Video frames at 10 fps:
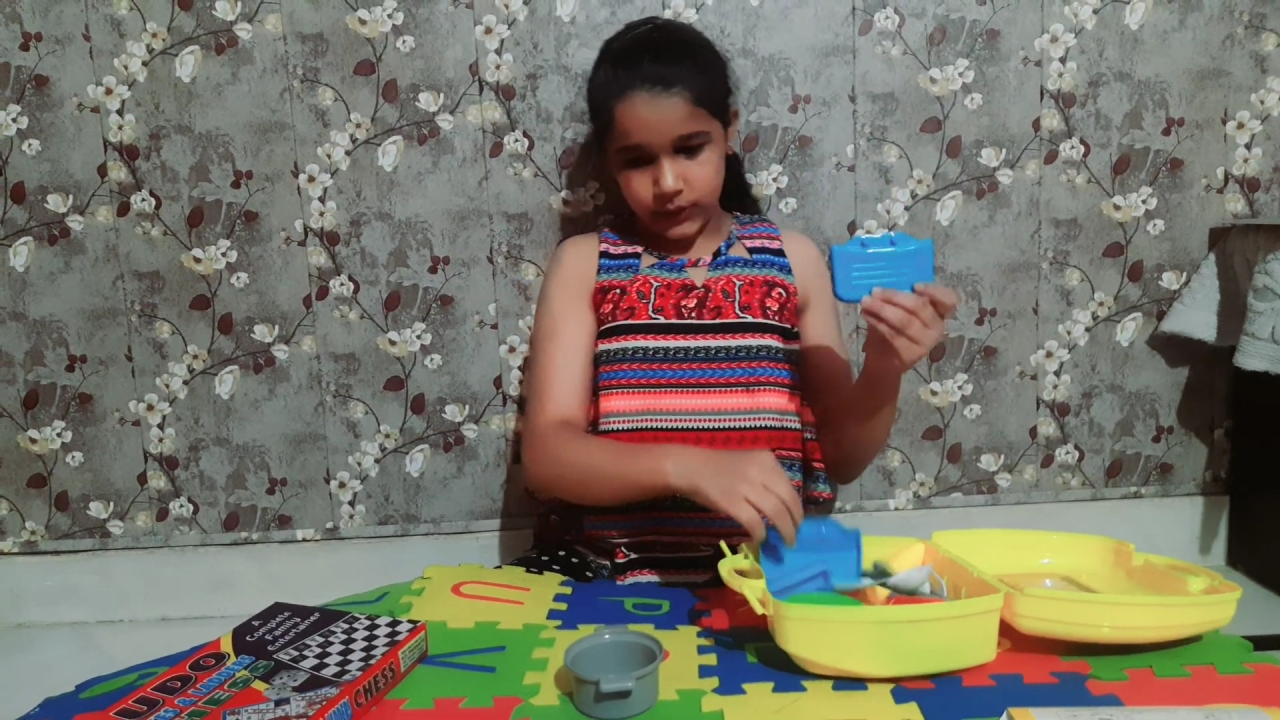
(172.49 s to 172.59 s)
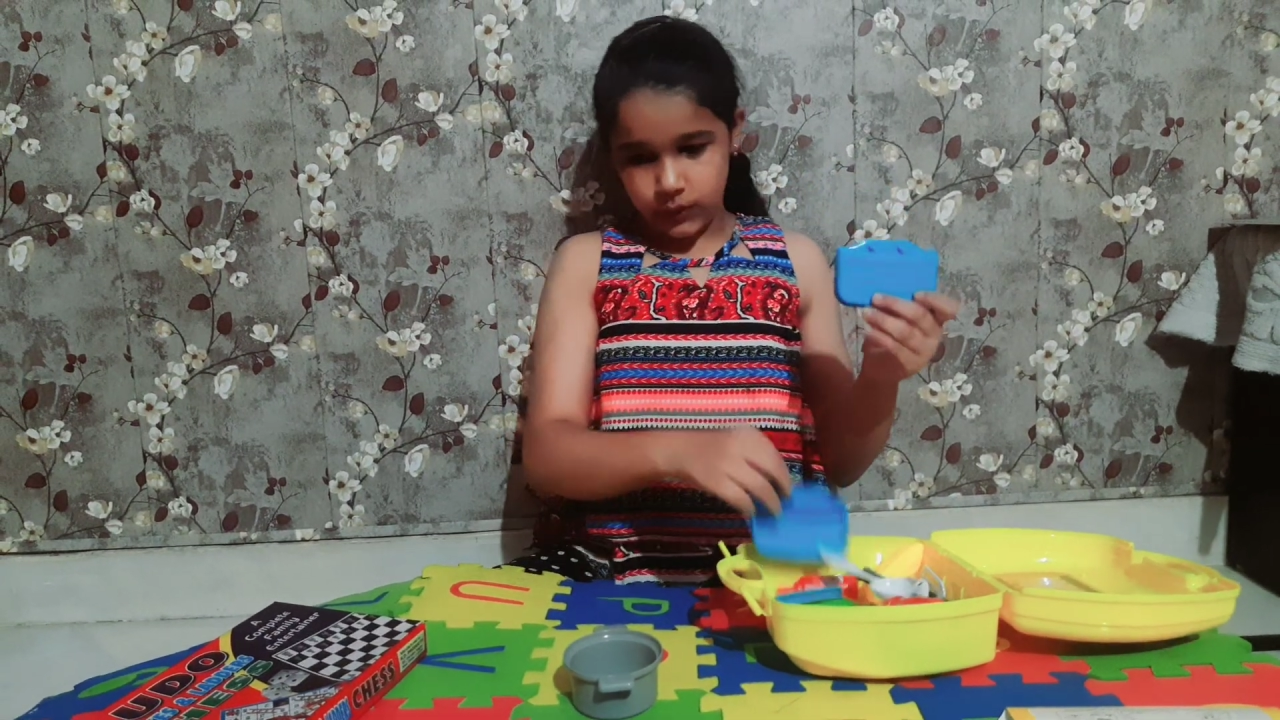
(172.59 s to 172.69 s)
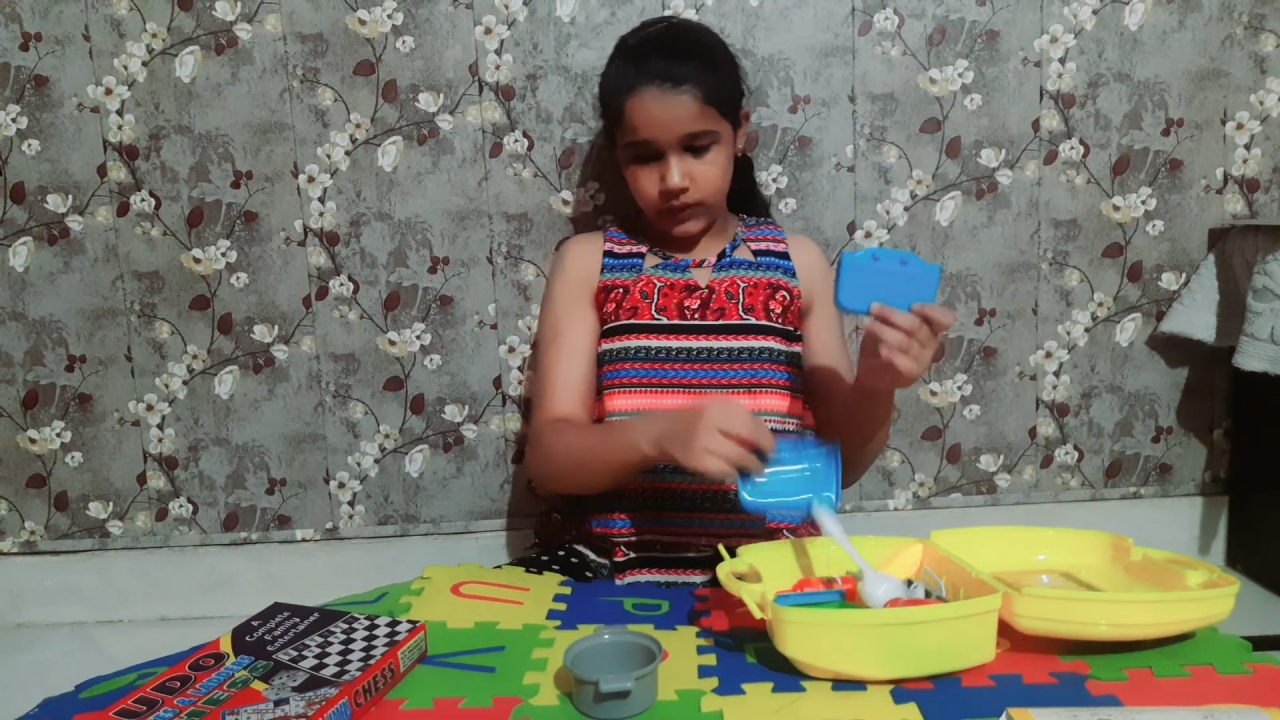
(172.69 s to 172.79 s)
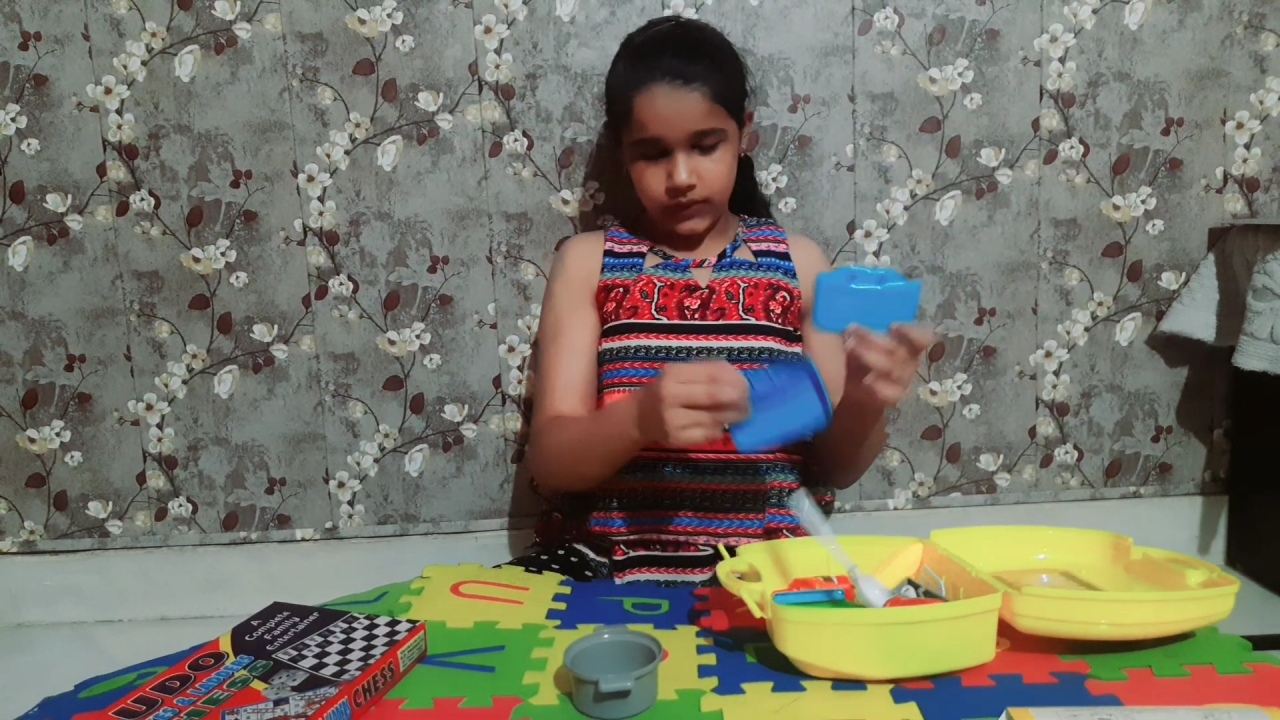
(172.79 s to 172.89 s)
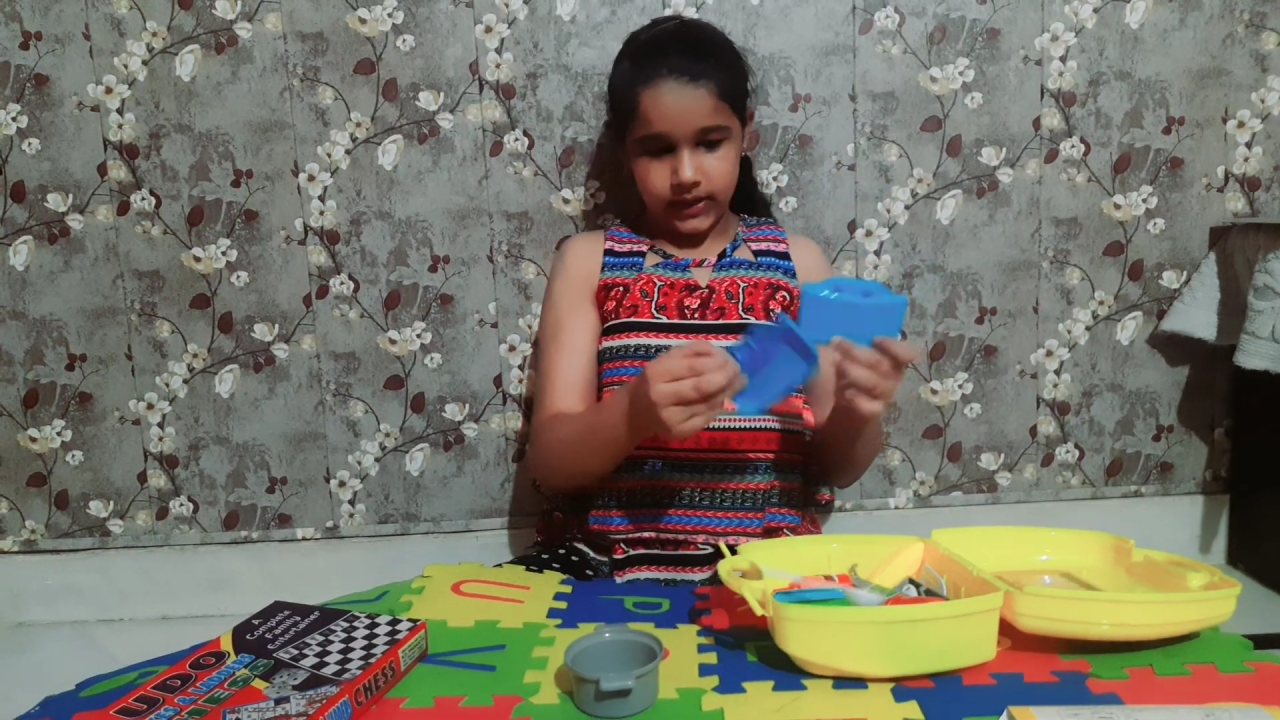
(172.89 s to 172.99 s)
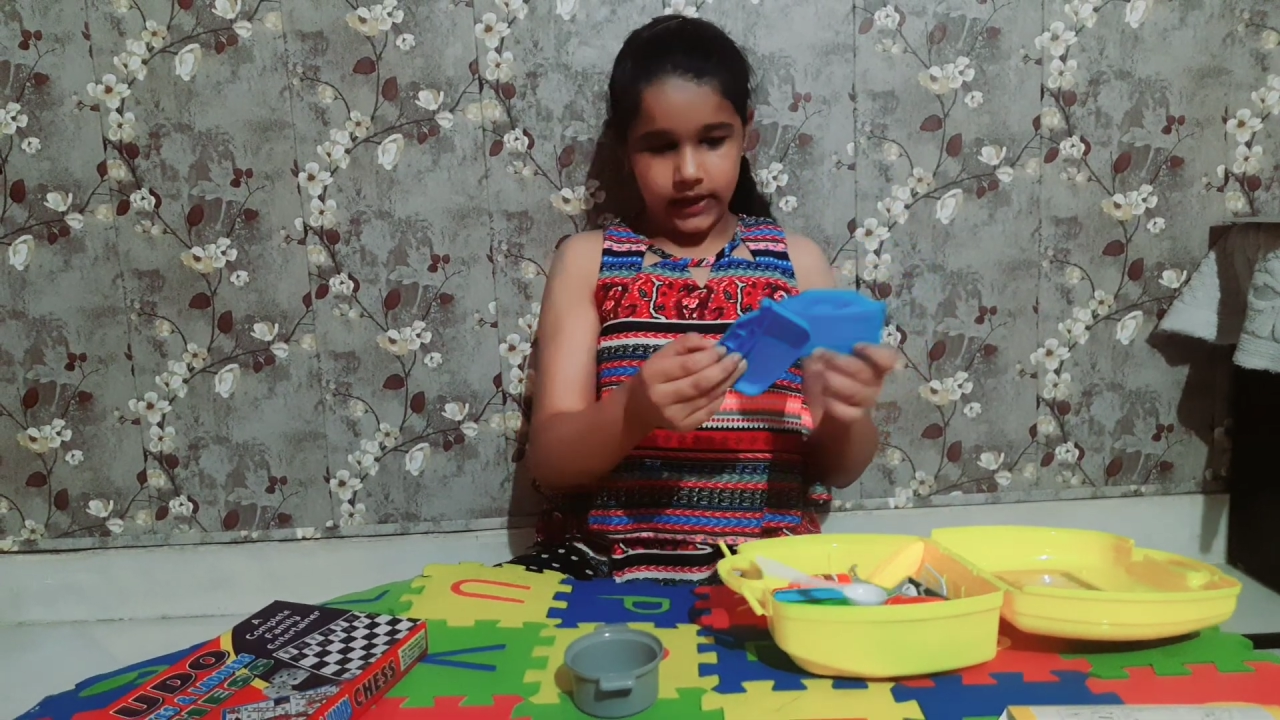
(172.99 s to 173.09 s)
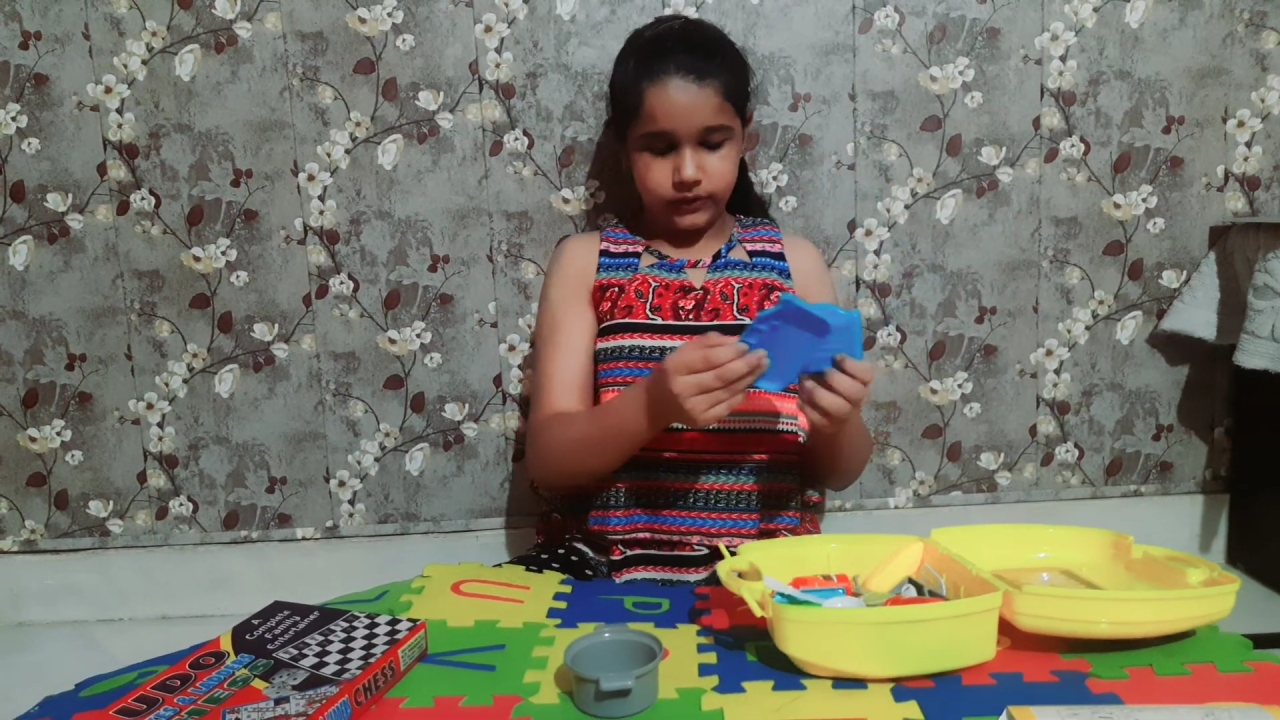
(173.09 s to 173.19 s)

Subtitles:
which we have